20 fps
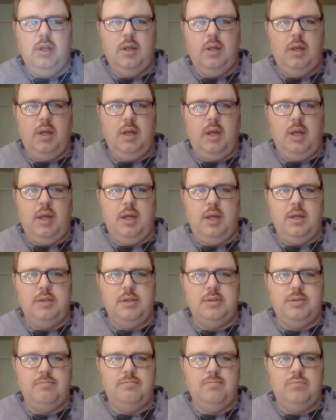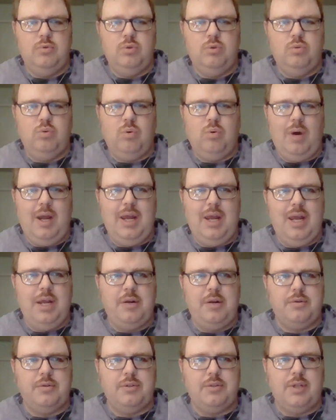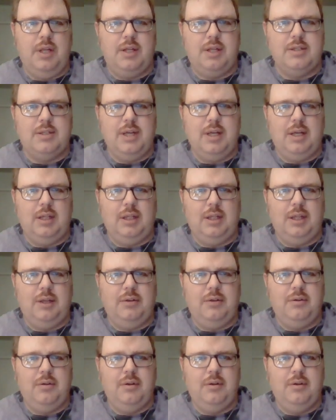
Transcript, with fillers: is quite interesting, to say the least.